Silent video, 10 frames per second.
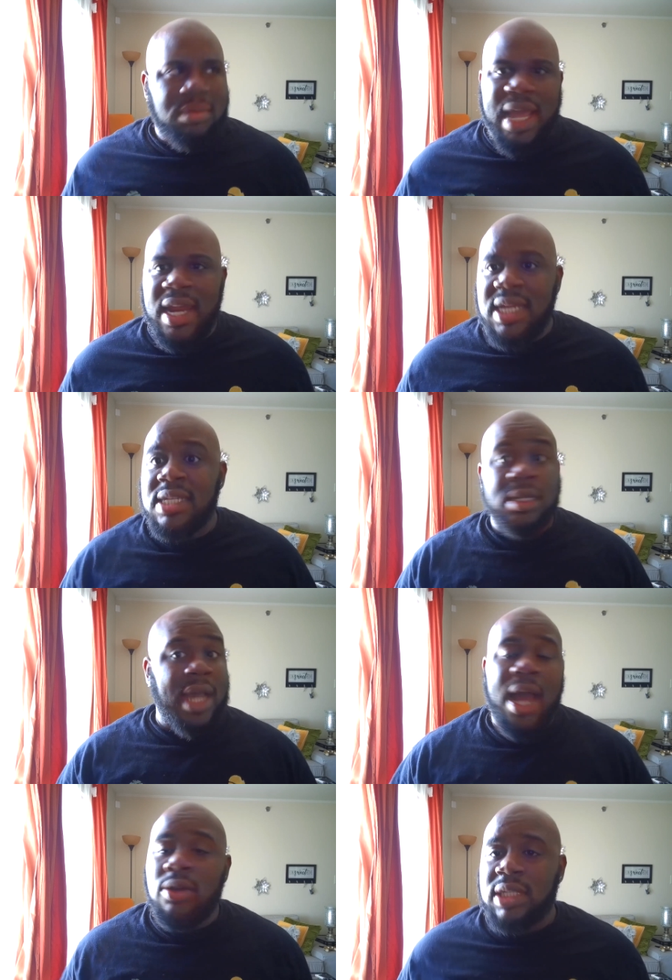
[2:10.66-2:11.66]
that he's the
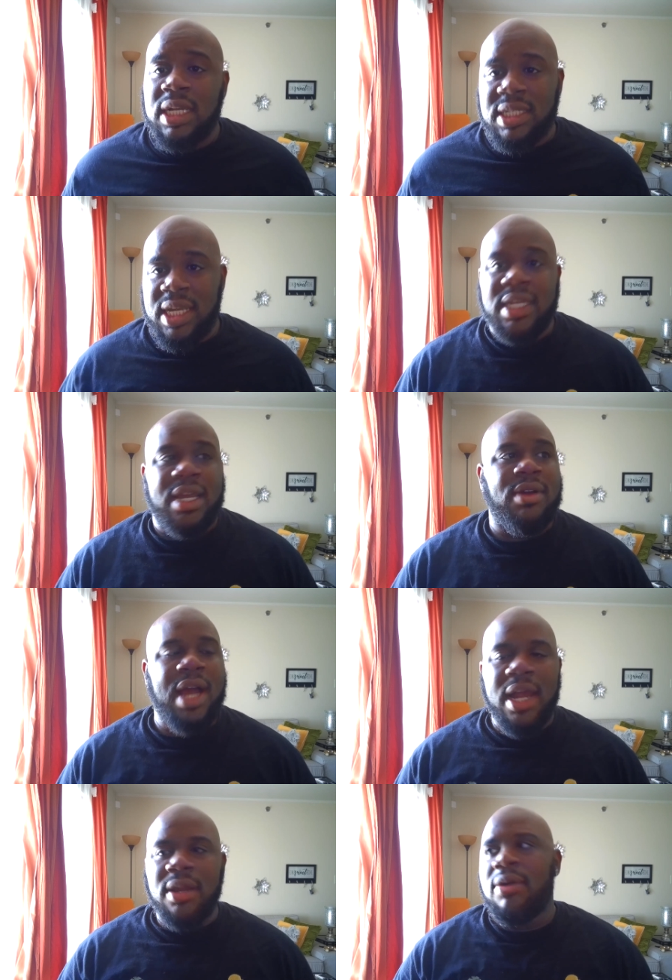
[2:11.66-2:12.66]
guy who's going to take down
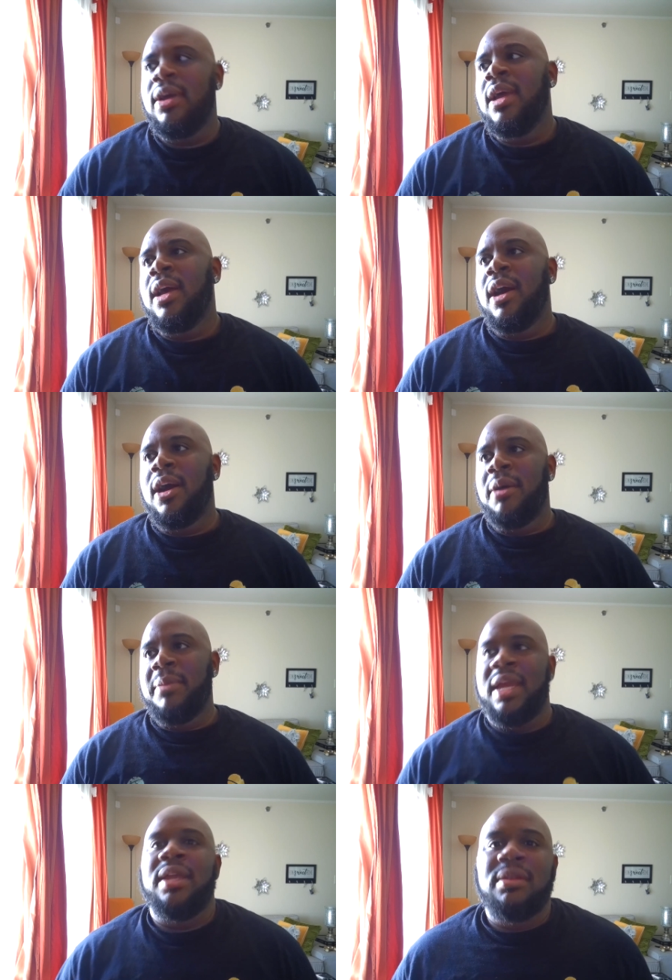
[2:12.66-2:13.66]
Kaido.
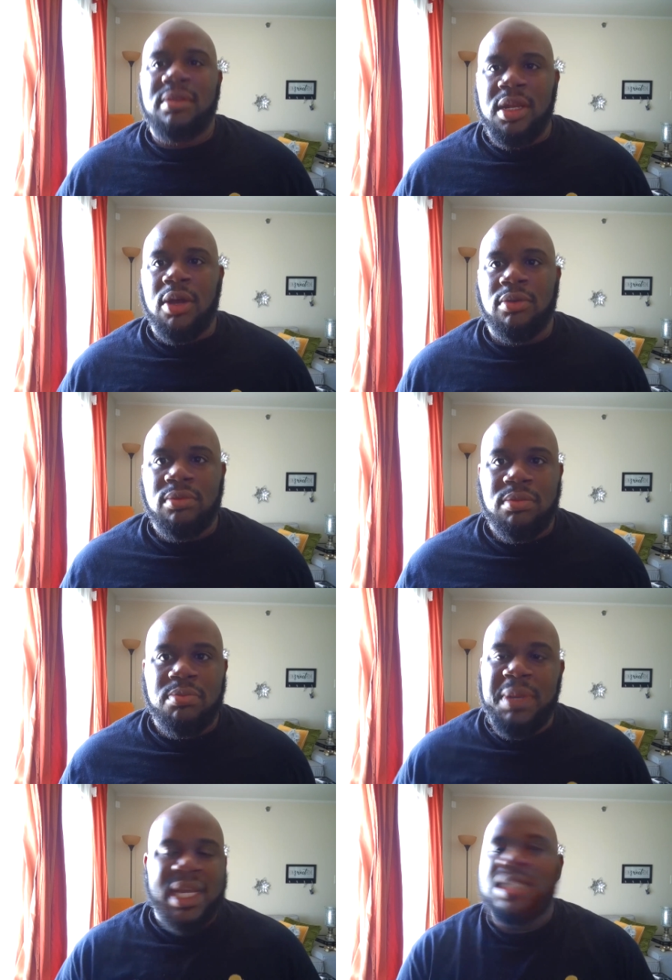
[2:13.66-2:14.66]
And, you know,
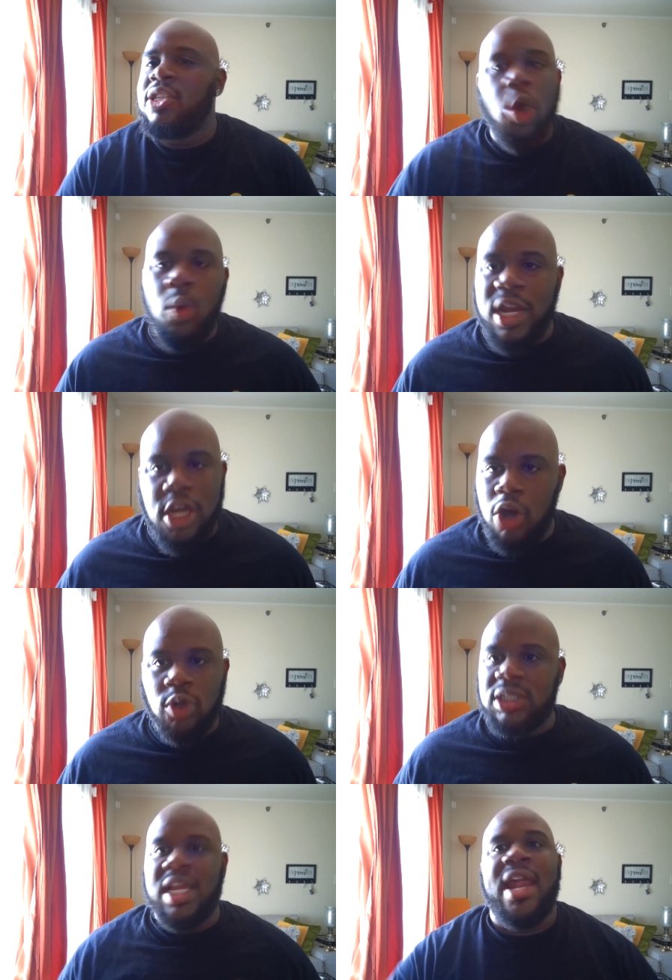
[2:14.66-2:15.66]
because no one
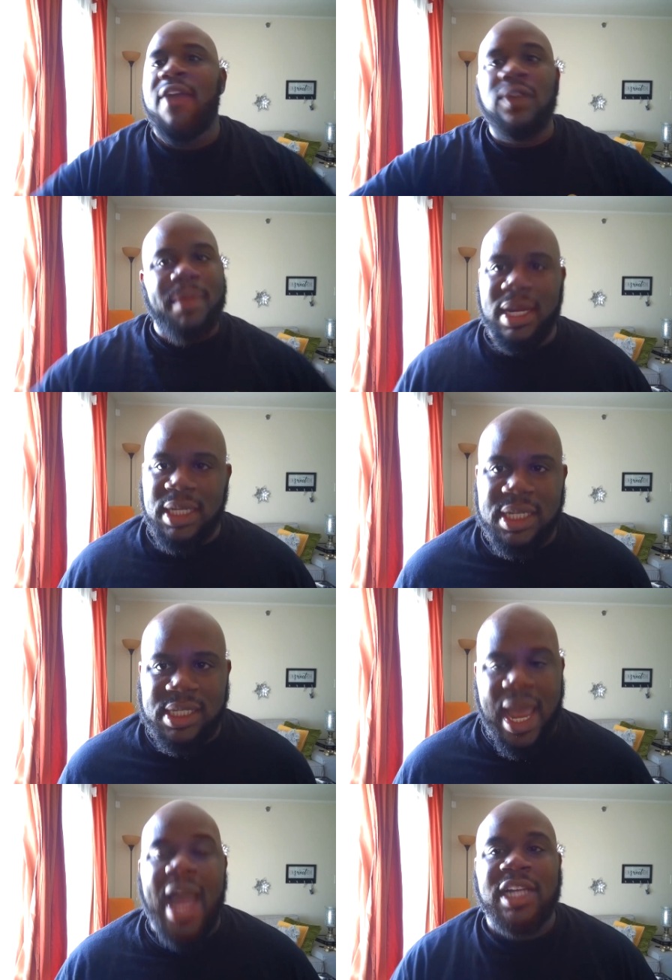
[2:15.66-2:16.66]
knows that everybody
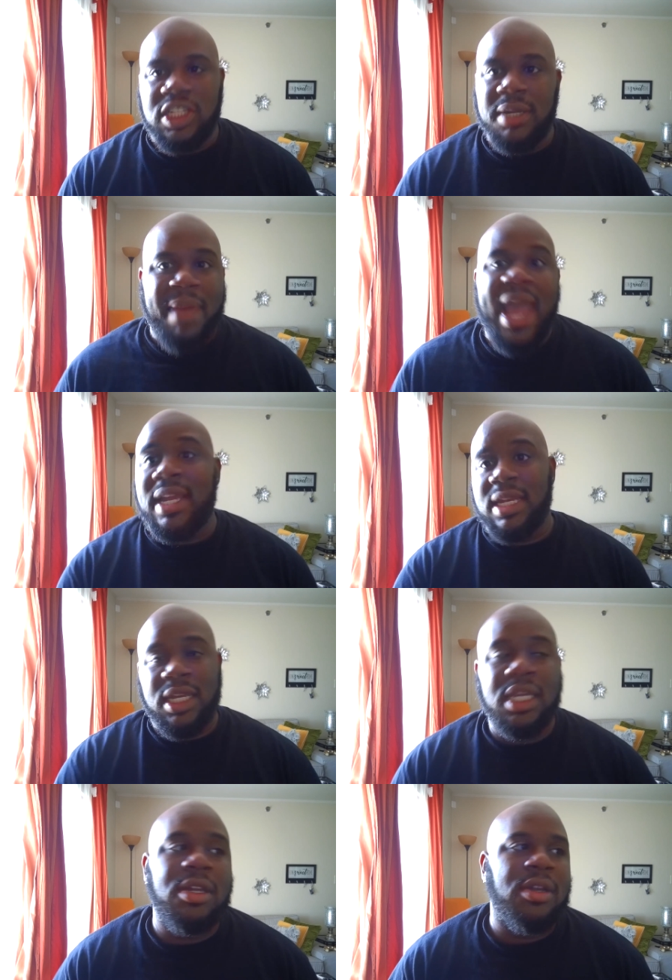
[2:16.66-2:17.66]
is actually back
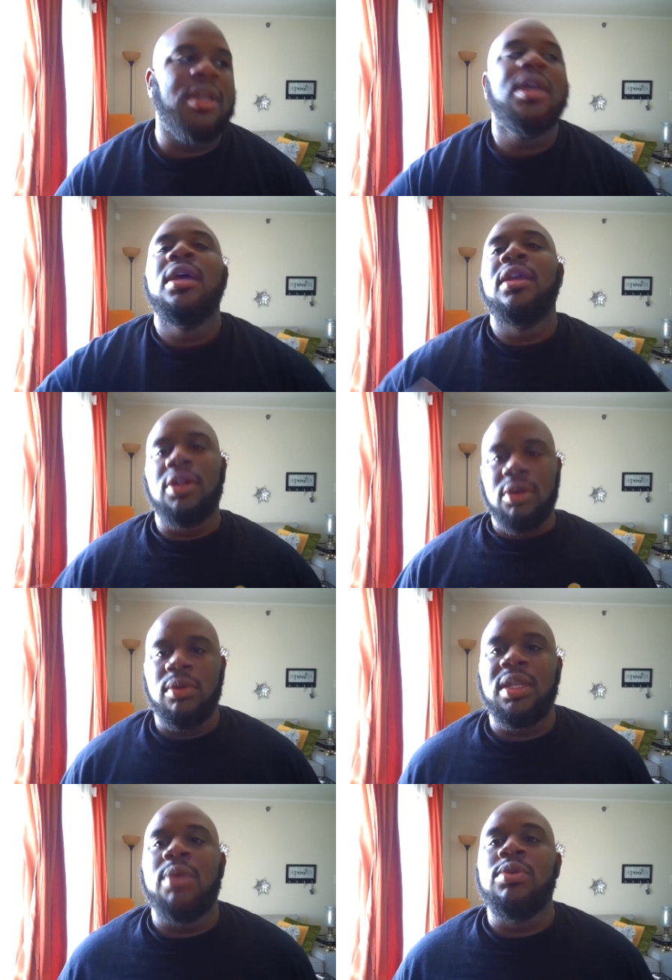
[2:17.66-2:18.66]
in here, you know,
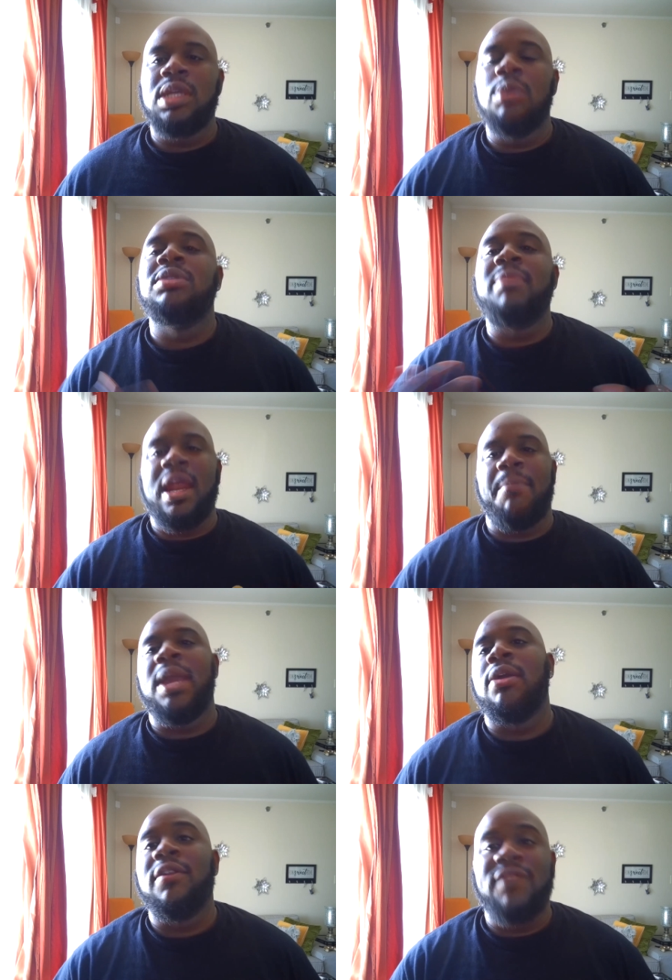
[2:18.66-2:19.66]
it was made
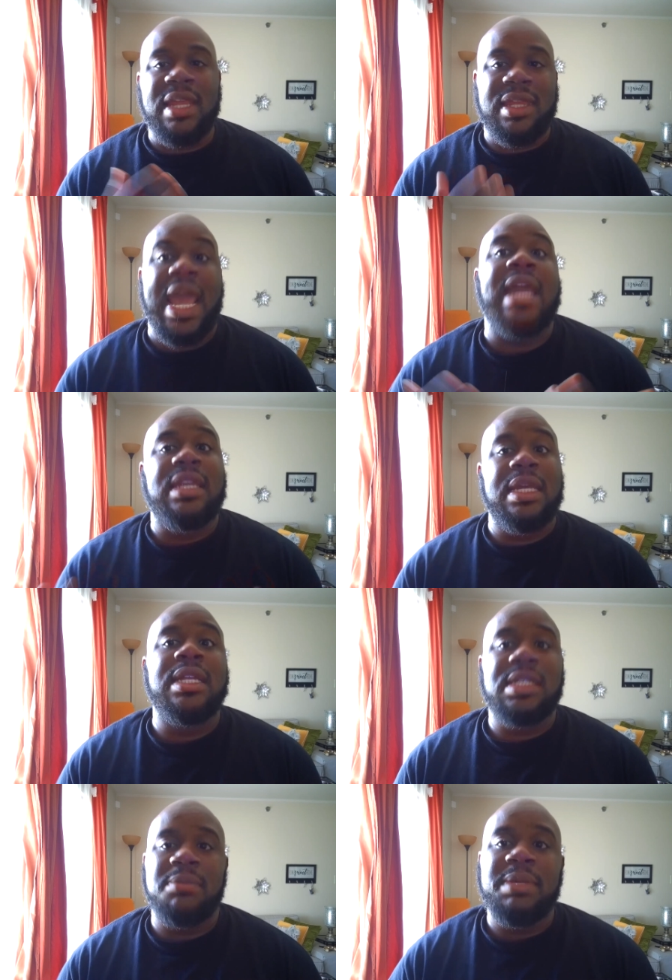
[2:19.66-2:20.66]
imperative that
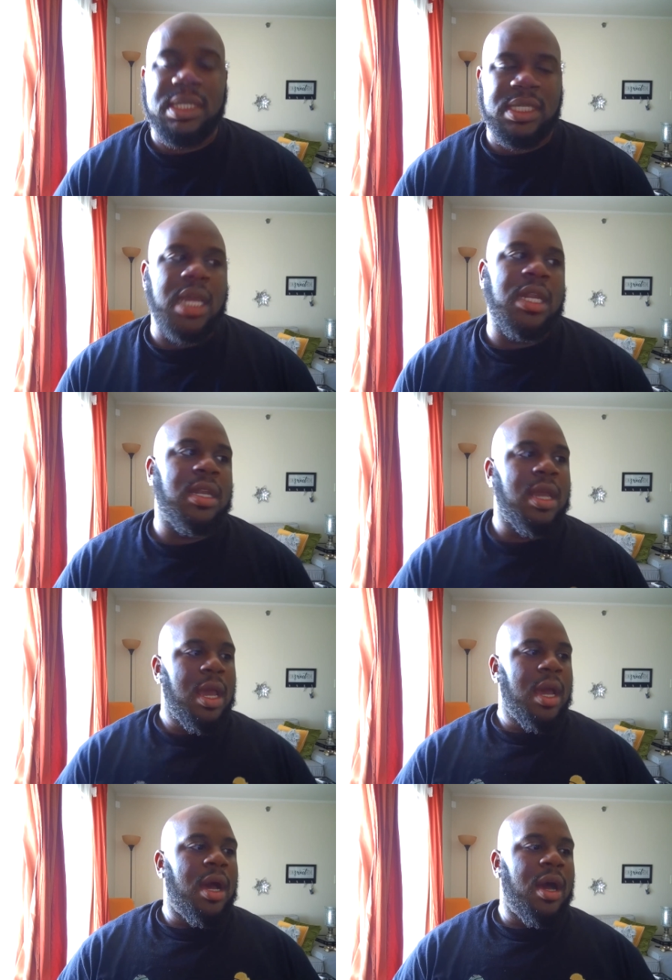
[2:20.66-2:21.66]
needed to be stated.
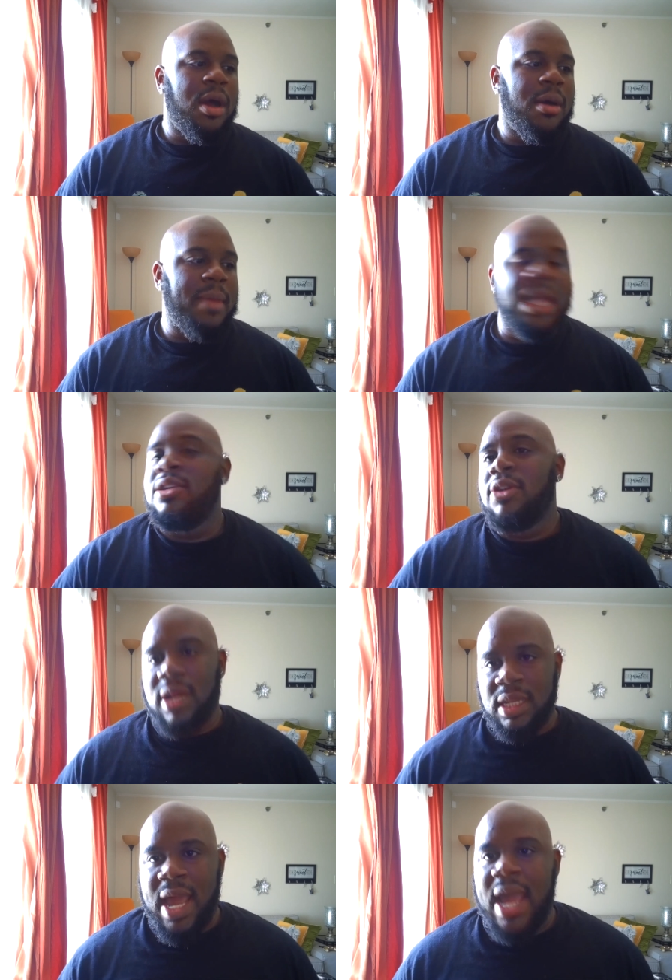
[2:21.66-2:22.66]
And
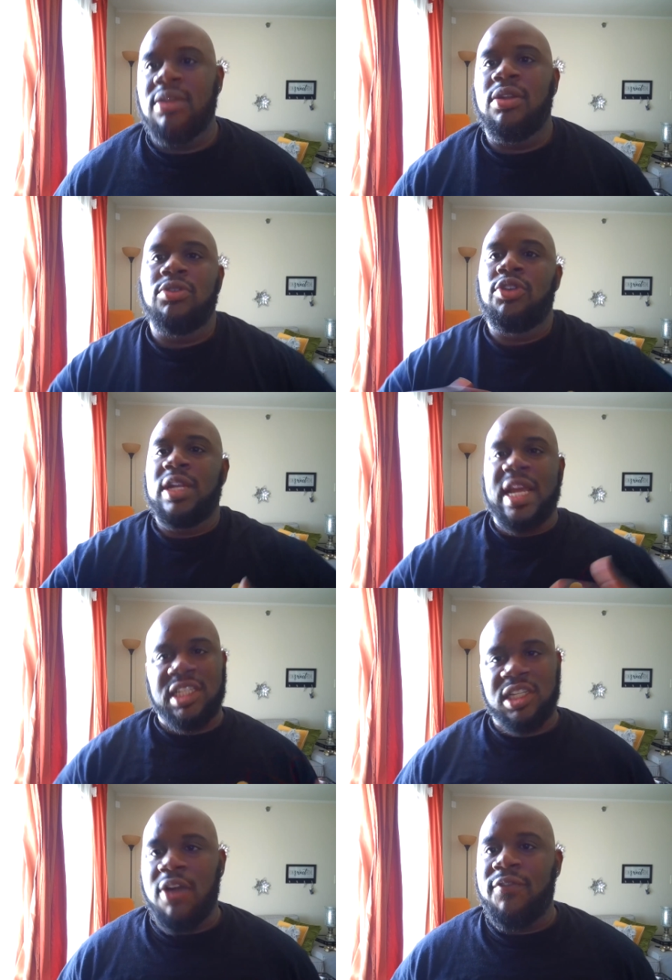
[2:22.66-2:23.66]
during that, you know, during that
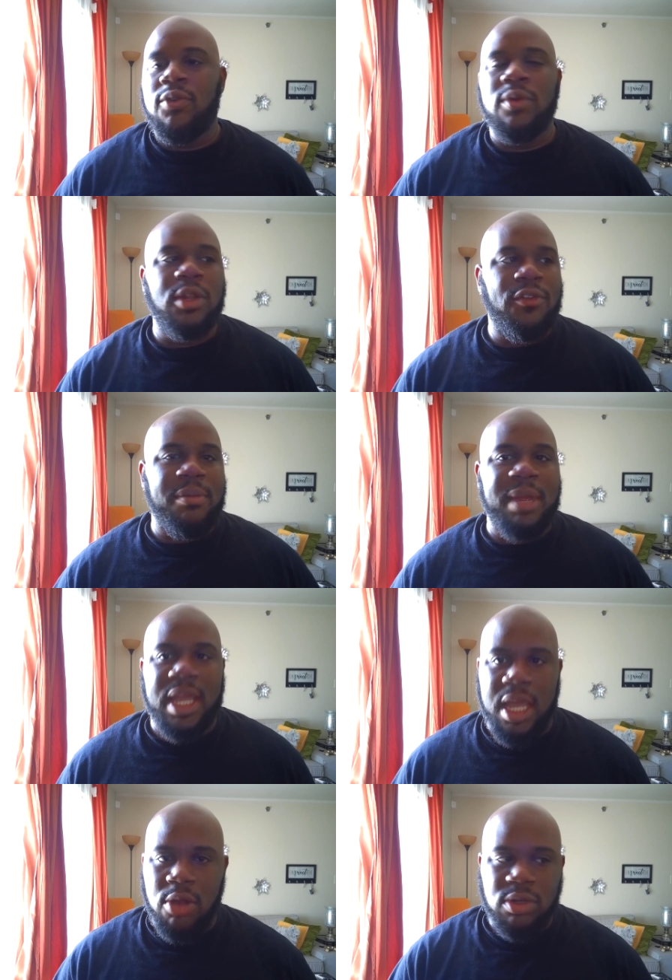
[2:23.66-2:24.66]
scuffle with Luffy being
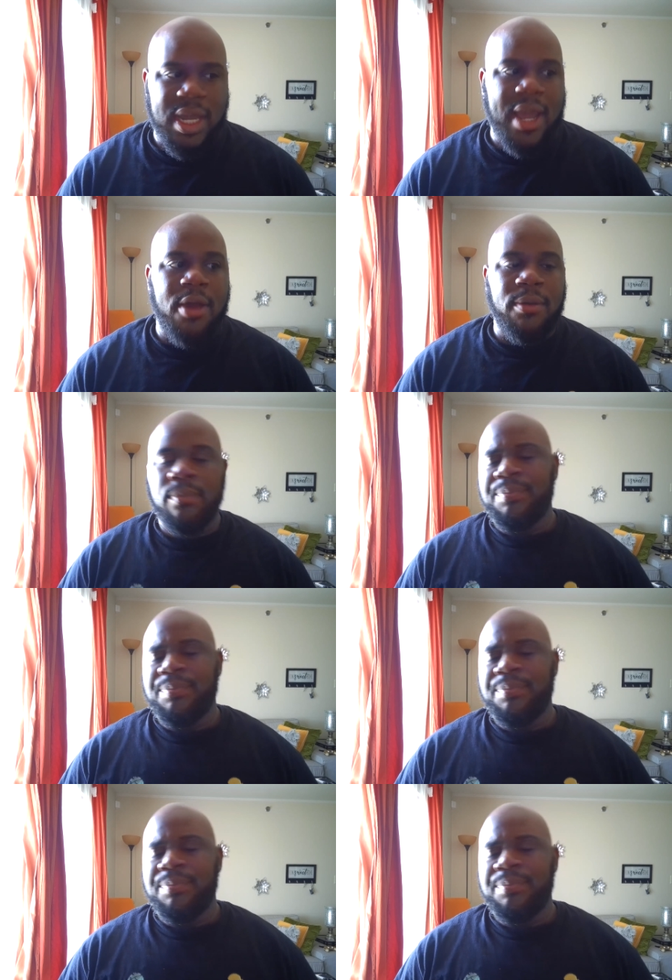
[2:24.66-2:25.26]
held down,